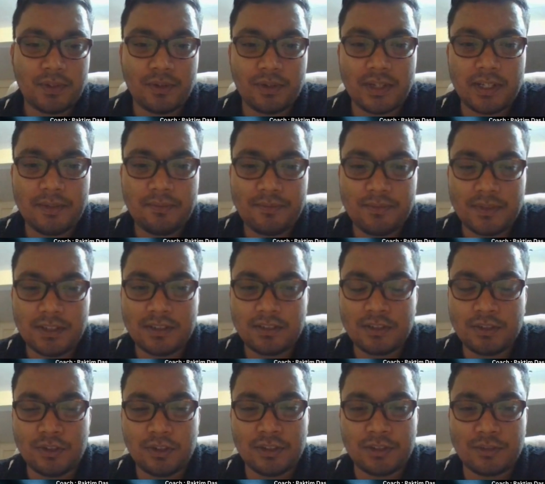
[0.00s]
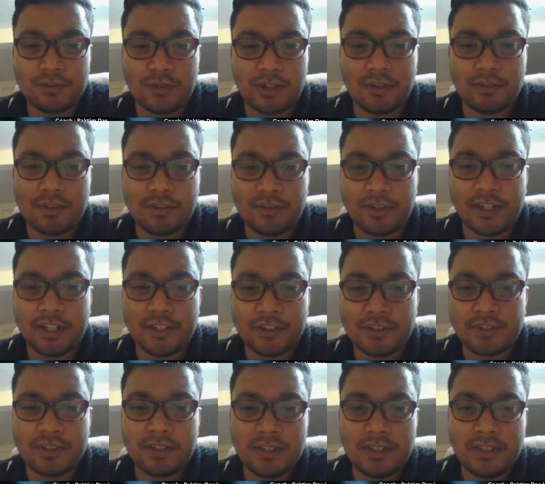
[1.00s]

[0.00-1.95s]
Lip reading: Okay, this is also one of the variation.